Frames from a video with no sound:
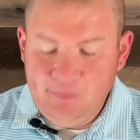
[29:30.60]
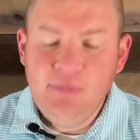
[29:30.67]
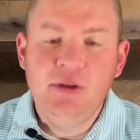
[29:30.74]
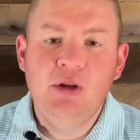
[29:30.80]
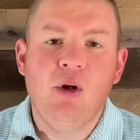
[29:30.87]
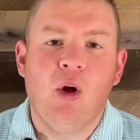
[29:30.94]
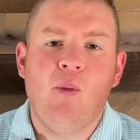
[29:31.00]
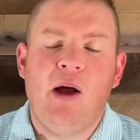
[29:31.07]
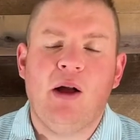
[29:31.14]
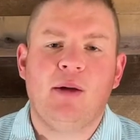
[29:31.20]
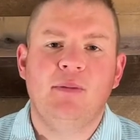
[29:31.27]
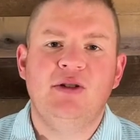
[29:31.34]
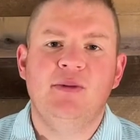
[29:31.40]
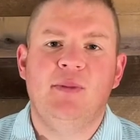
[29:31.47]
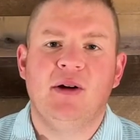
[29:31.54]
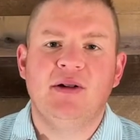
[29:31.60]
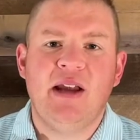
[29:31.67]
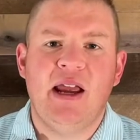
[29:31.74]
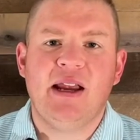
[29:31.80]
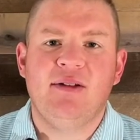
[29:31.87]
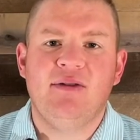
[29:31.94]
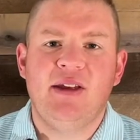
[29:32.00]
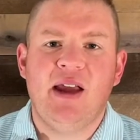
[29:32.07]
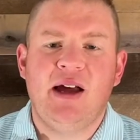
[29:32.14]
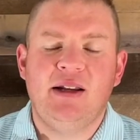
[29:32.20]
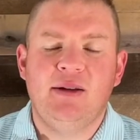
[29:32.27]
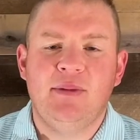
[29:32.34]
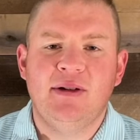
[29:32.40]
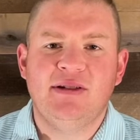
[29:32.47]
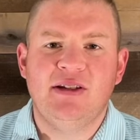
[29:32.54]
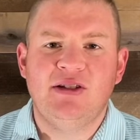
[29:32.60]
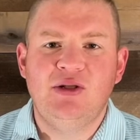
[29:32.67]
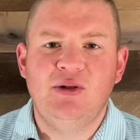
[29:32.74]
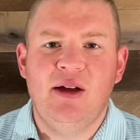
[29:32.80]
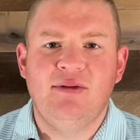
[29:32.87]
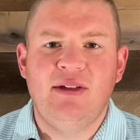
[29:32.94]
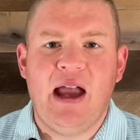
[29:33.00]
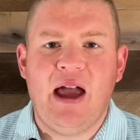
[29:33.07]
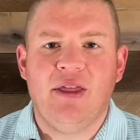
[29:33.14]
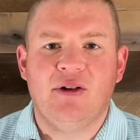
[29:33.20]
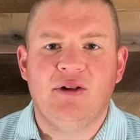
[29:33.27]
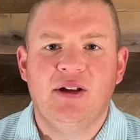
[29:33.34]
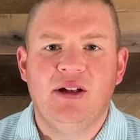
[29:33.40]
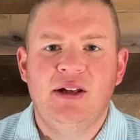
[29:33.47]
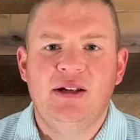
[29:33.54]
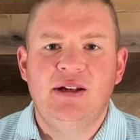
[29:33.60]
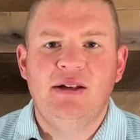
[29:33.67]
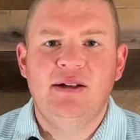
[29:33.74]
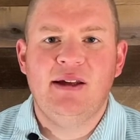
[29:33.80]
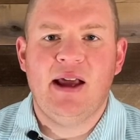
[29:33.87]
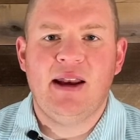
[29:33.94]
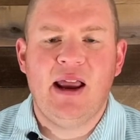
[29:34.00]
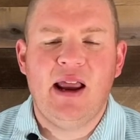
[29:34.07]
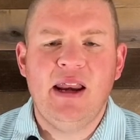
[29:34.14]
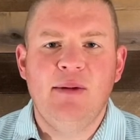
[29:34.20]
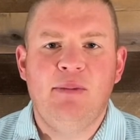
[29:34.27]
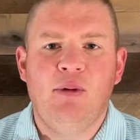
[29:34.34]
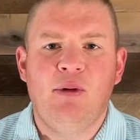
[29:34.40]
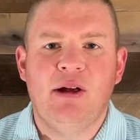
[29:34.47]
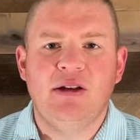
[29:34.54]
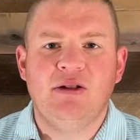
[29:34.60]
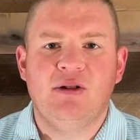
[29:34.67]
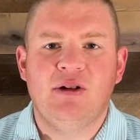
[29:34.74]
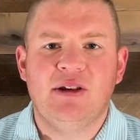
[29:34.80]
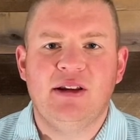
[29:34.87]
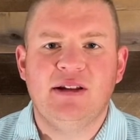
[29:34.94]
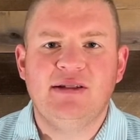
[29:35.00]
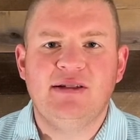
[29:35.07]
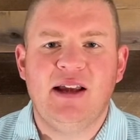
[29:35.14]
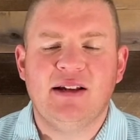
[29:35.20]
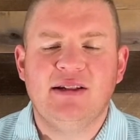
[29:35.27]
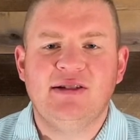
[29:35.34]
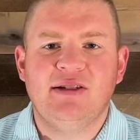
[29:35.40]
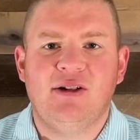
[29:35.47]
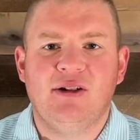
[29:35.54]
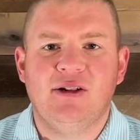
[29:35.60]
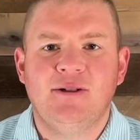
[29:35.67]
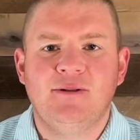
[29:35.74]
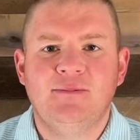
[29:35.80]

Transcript: You are welcome to partake of the elements that you have gathered at any point during this next song.